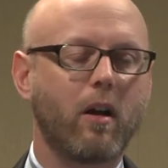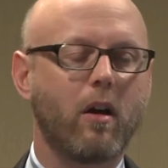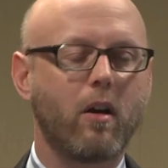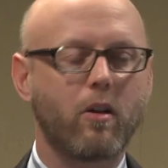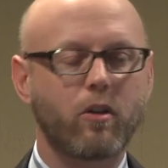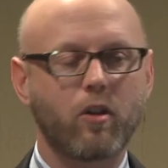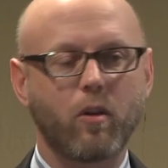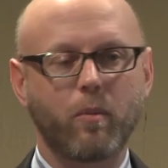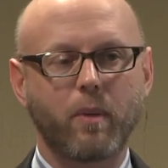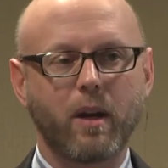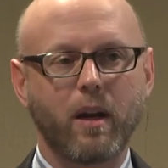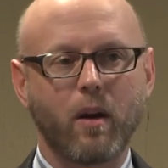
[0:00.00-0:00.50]
to
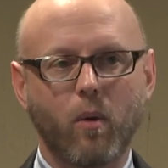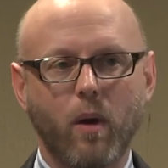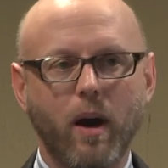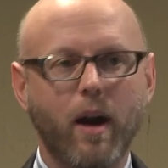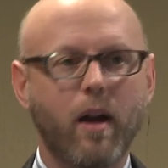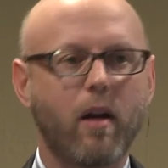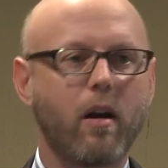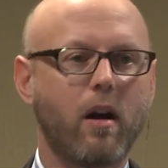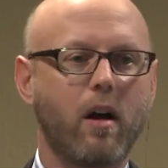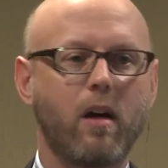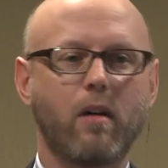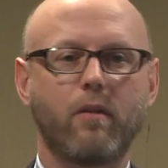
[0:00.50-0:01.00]
also be
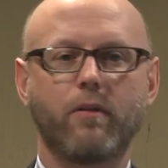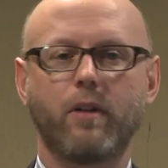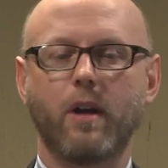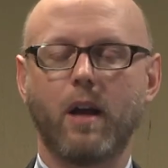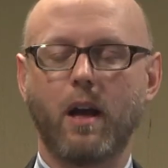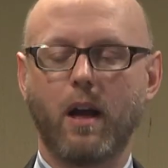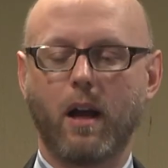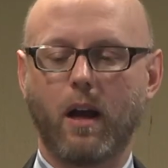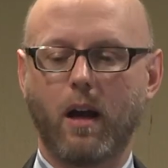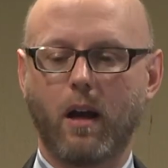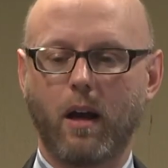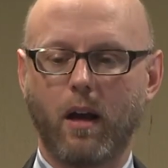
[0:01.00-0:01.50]
aware of.
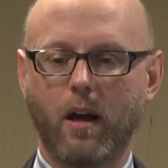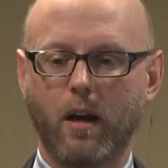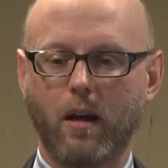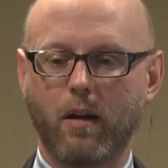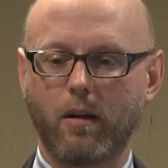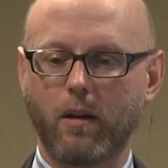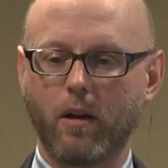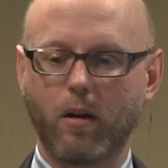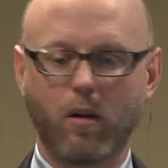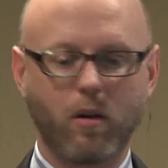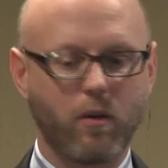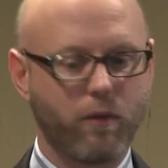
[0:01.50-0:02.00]

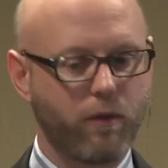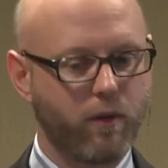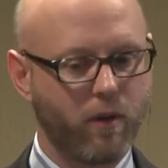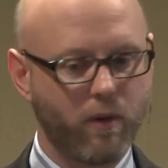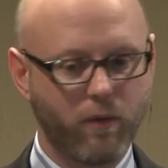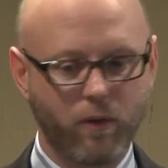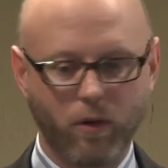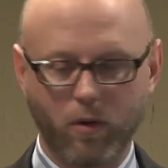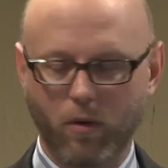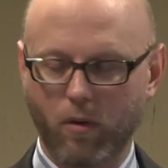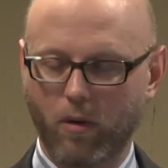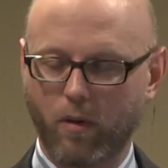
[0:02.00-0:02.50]

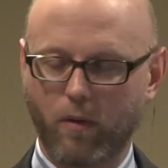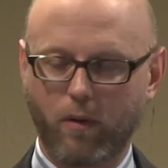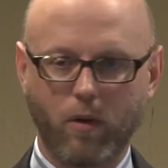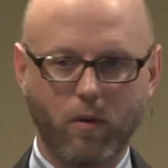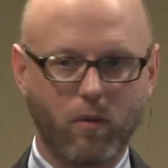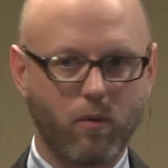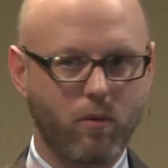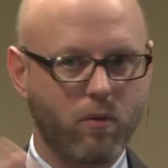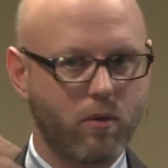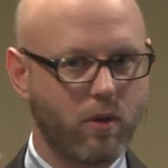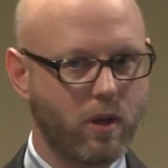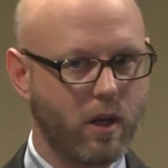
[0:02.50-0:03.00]
If
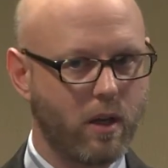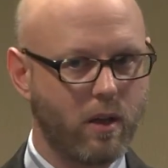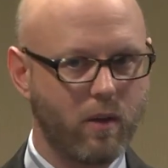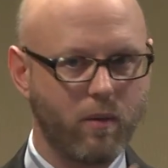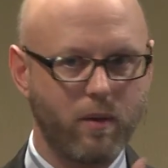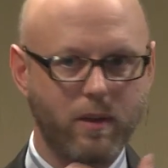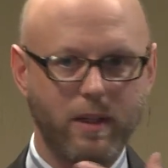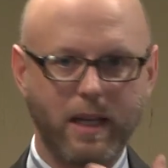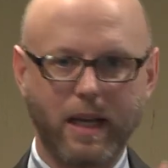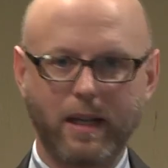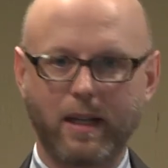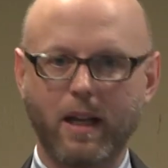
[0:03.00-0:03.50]
you're dealing
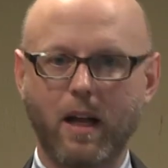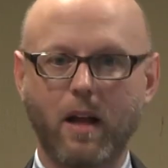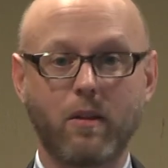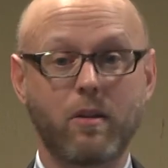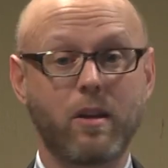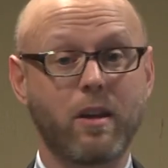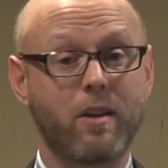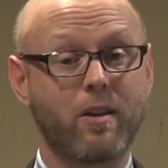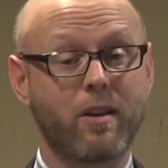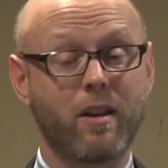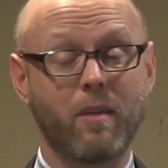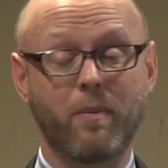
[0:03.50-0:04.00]
with
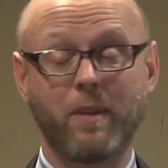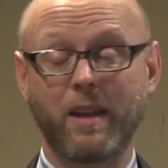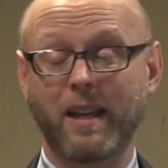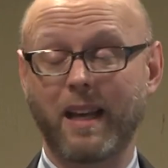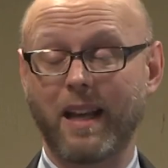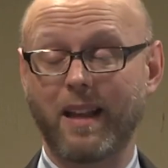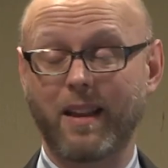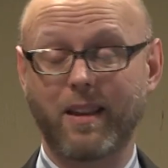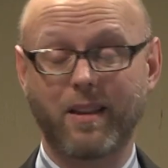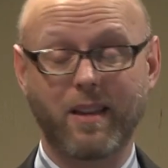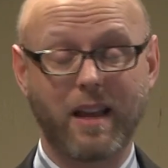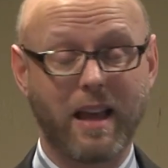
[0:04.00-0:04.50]
technology, something
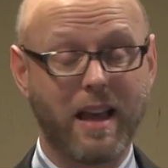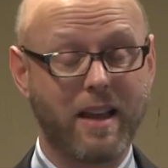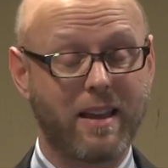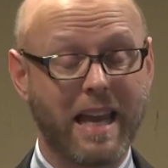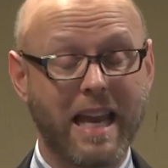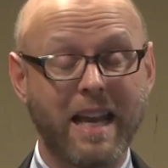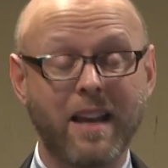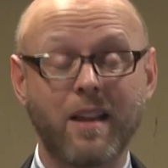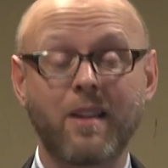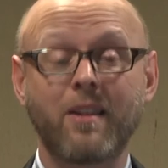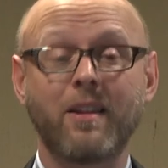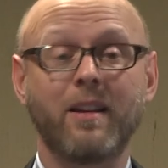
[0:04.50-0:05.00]
as
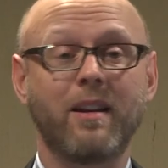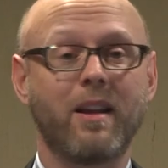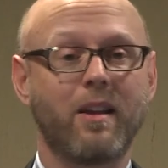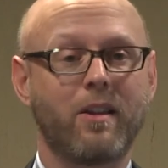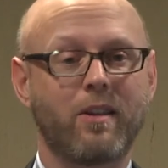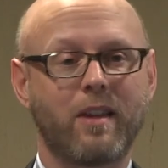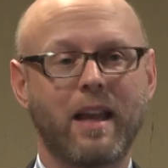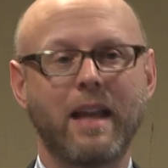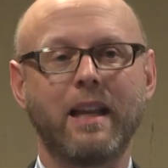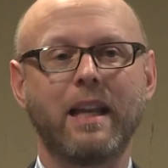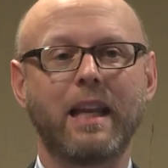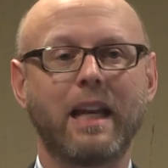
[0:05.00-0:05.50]
innocent as
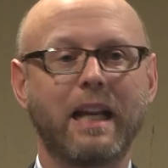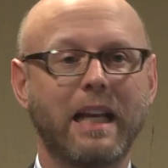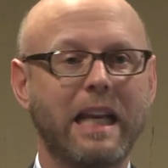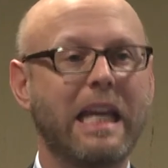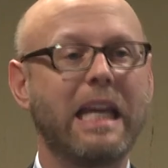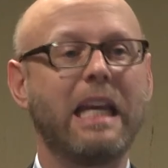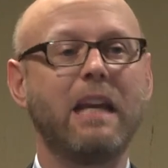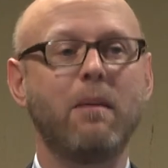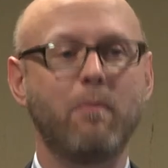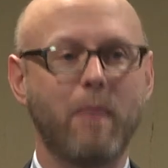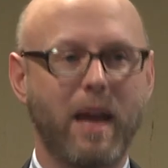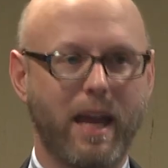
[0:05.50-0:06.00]
sending an
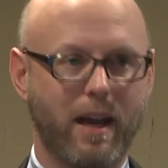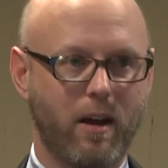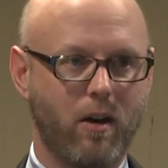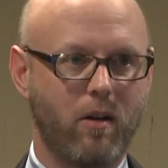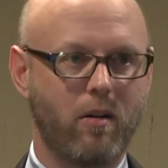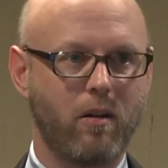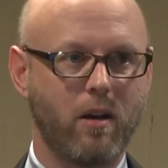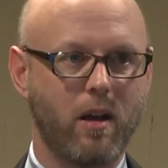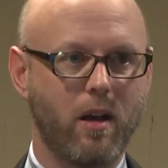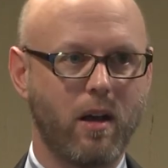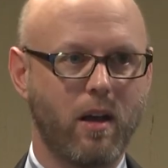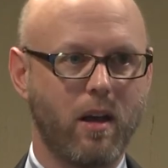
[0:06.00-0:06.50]

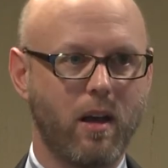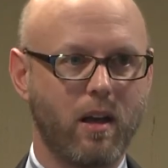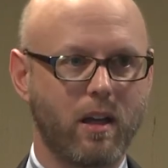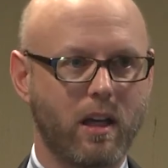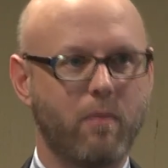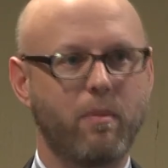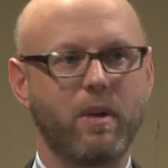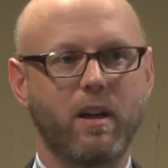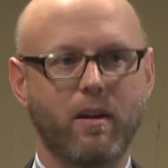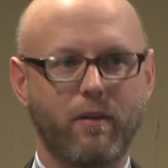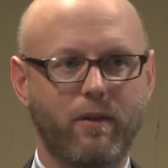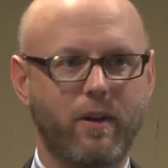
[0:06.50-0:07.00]
email
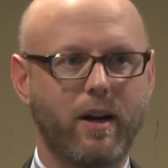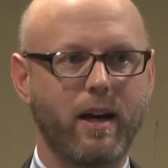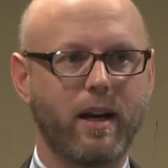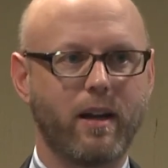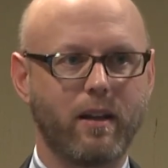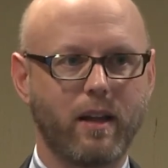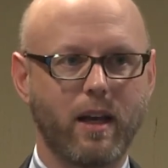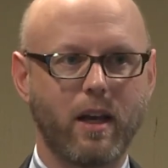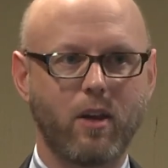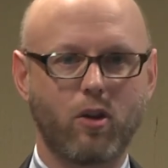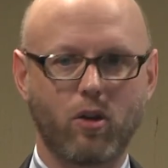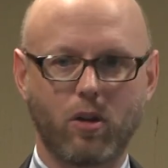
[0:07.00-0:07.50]
can be a
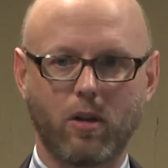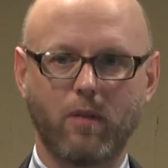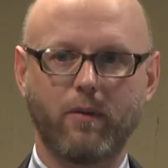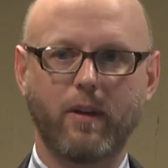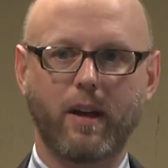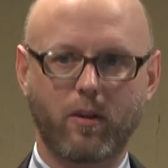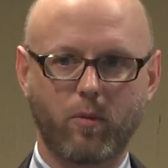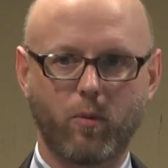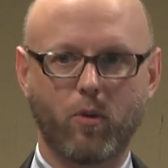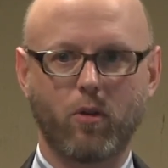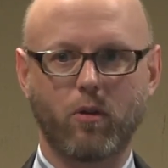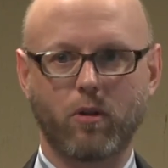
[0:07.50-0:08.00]
violation of
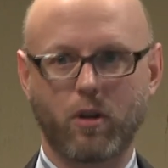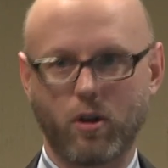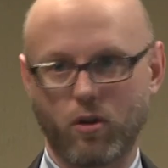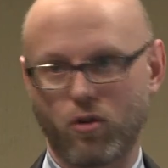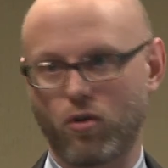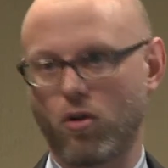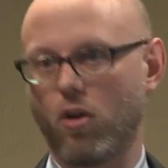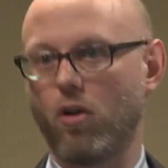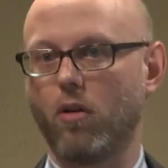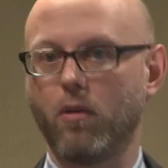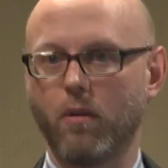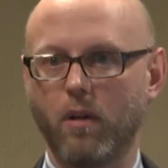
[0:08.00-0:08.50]
export
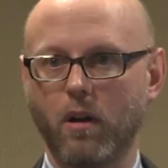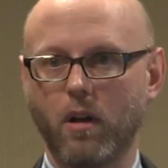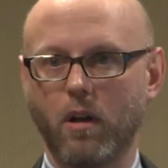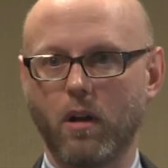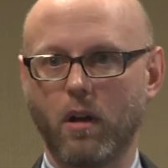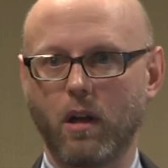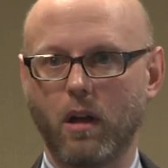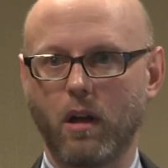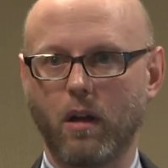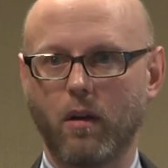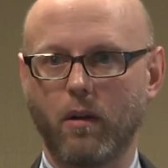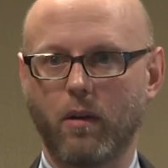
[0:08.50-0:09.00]
control.
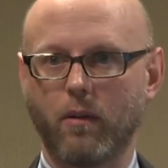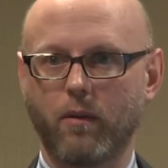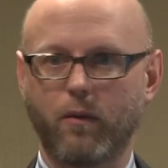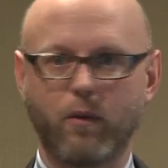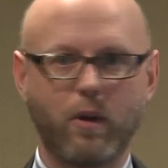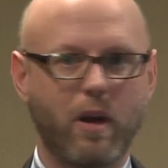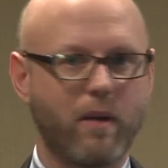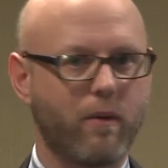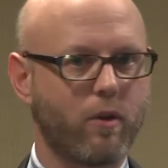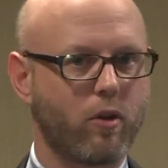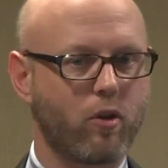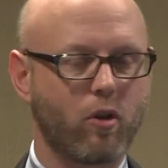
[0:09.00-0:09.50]
If you
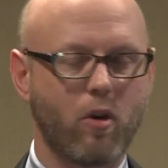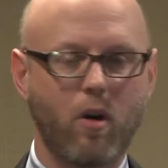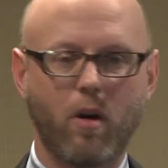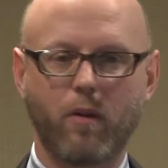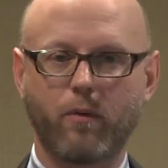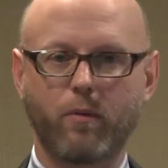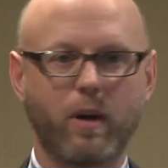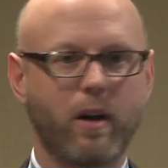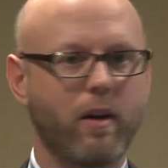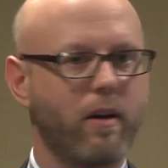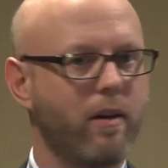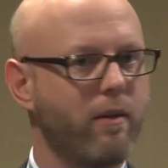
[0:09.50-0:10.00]
have a
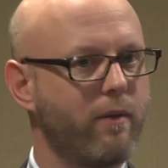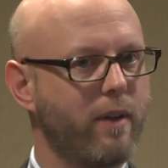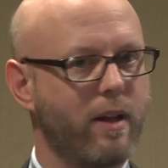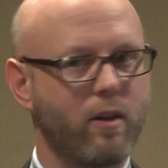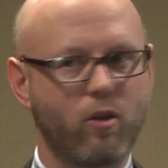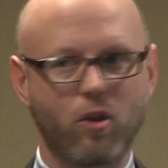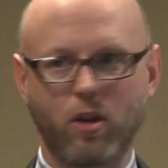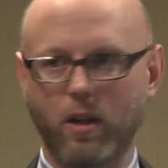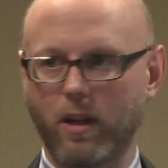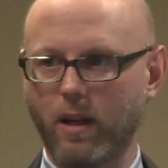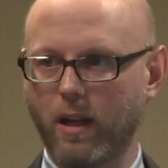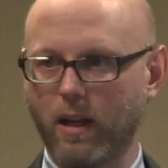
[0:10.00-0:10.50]
software
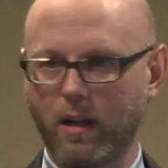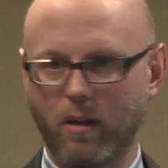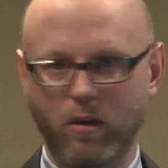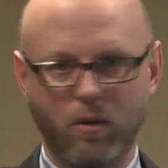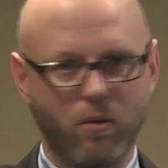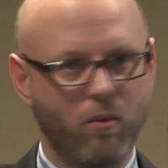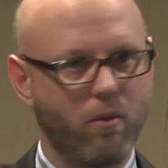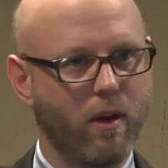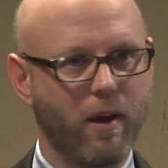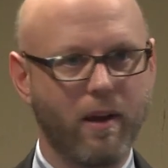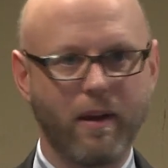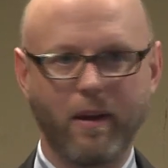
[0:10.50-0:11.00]
invention and
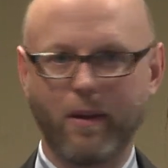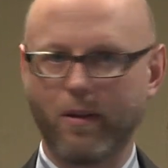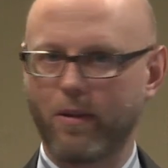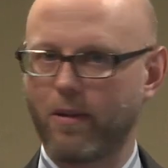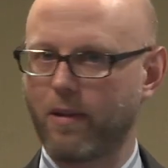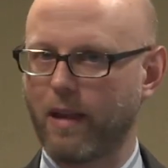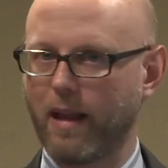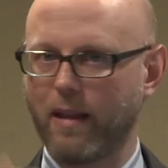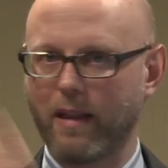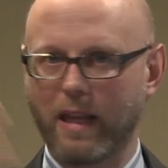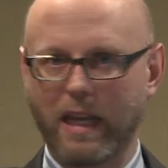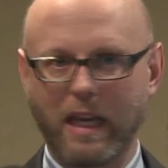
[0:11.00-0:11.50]
you
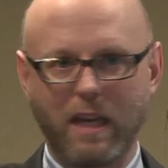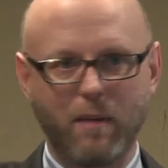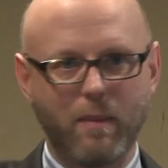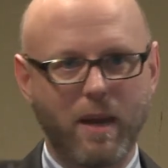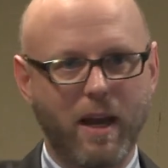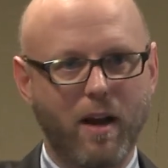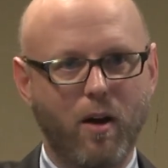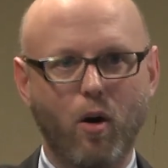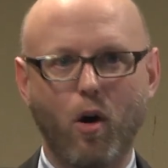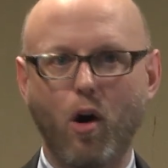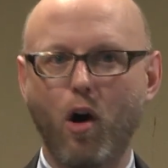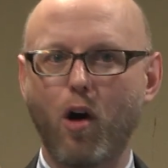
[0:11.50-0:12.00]
send the
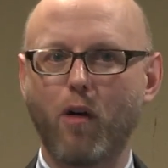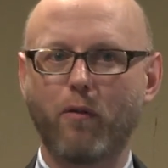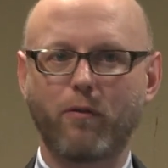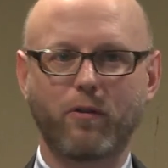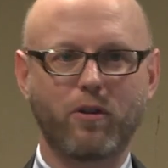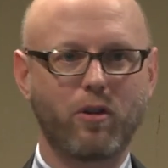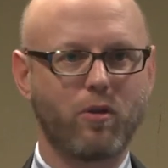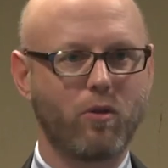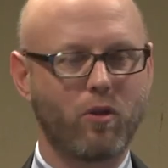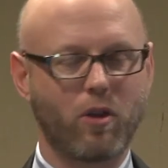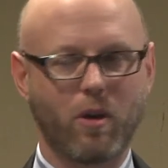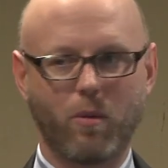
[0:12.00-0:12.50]
email off
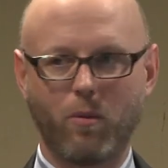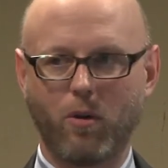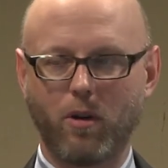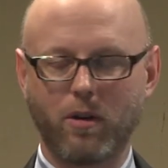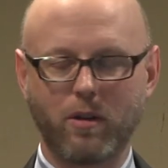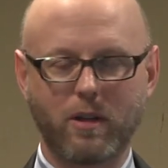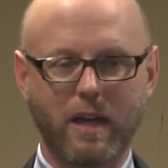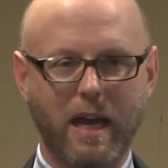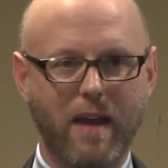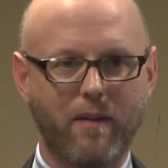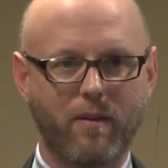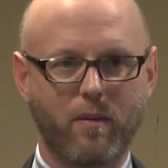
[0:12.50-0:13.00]
to someone
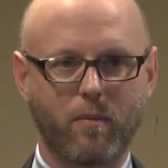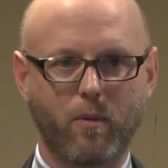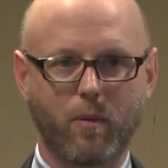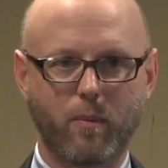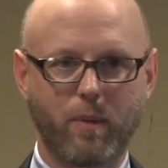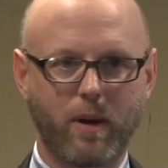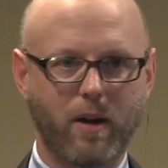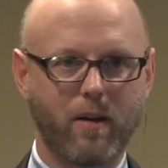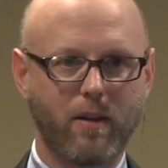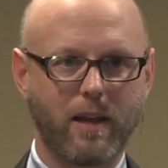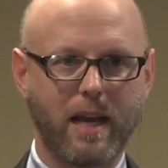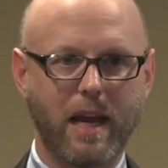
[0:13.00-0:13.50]
to have them
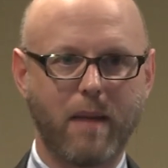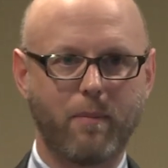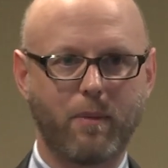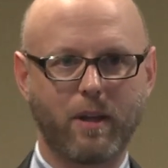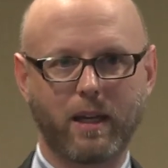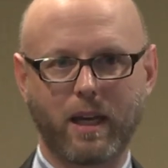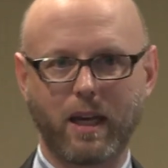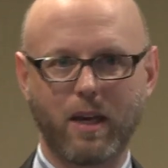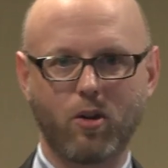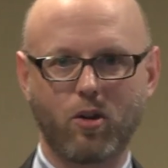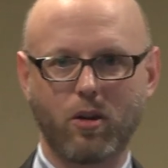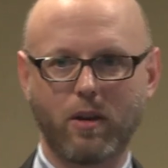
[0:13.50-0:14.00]
prepare the
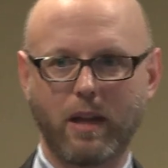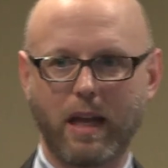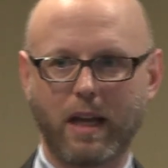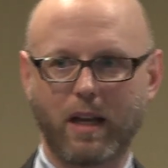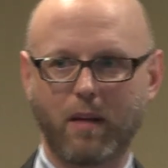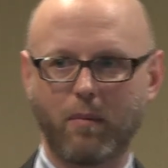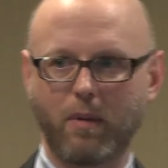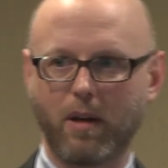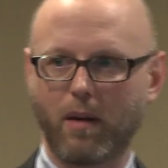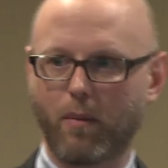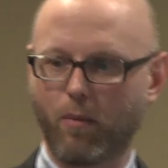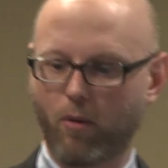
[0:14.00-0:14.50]
application, that
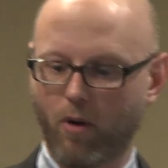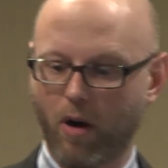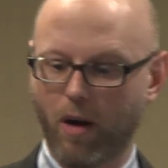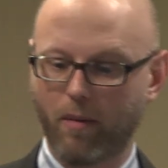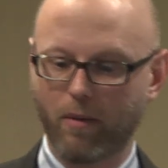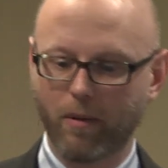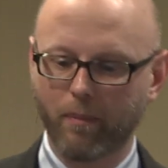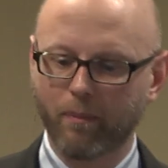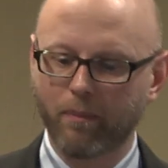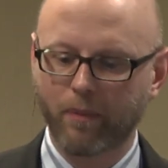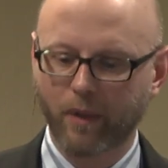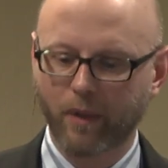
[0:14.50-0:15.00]
can be a problem.